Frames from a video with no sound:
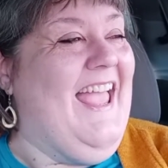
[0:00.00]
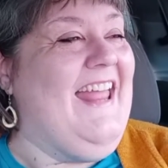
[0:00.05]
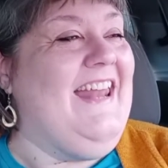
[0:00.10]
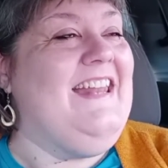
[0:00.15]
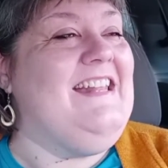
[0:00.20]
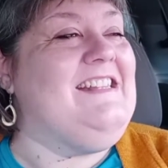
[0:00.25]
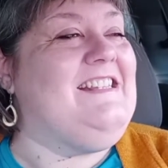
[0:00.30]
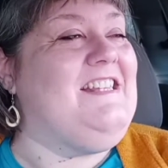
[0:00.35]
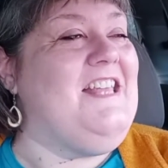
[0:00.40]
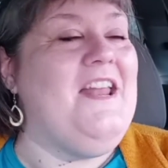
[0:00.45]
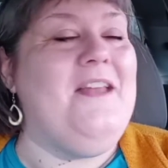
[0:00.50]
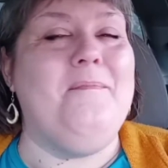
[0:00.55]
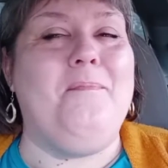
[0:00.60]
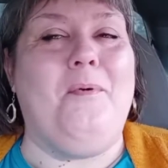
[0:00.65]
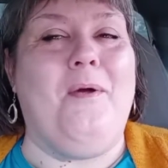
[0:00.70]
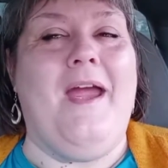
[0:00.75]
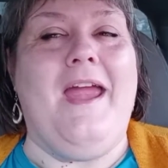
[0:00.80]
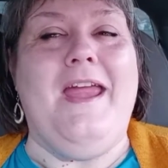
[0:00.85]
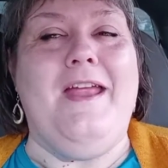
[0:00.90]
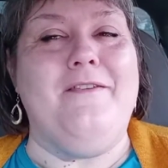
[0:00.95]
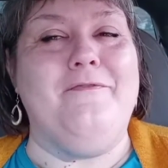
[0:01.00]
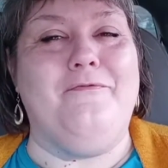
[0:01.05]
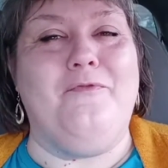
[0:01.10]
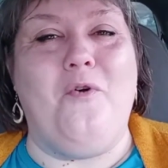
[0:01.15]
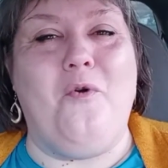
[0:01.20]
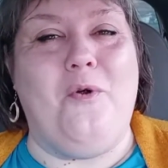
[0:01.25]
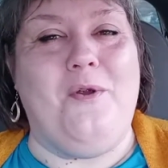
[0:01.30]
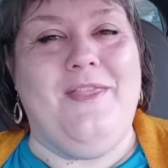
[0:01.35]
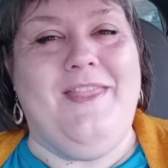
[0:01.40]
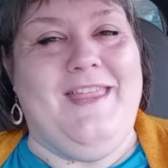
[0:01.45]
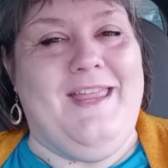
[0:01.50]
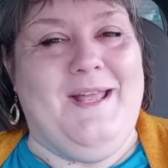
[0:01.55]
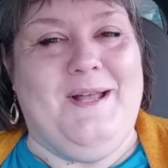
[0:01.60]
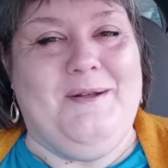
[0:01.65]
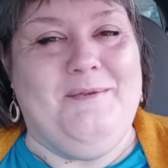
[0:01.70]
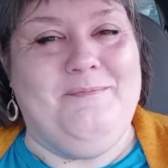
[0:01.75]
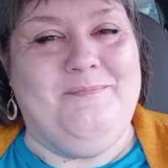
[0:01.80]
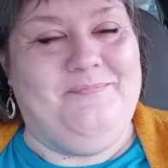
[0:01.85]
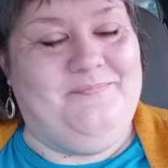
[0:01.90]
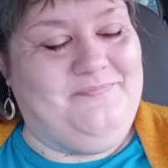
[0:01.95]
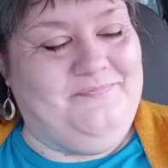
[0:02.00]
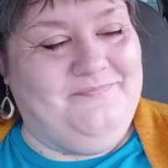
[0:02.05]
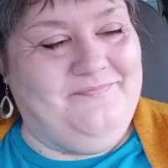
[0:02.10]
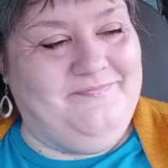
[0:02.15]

And instead of praying for them,